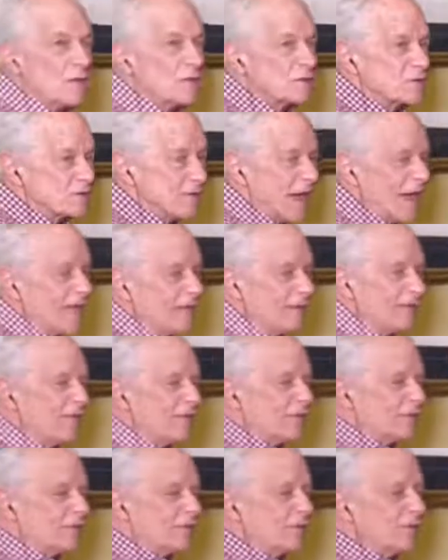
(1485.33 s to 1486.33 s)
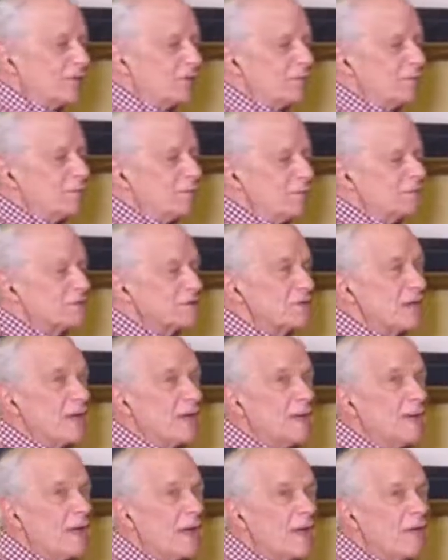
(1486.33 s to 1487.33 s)
silent. What's
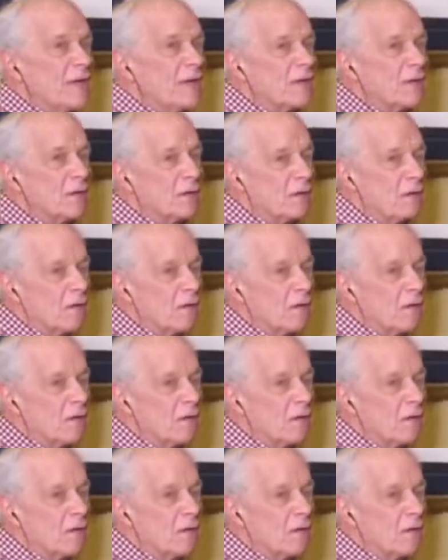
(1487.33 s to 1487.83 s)
that like?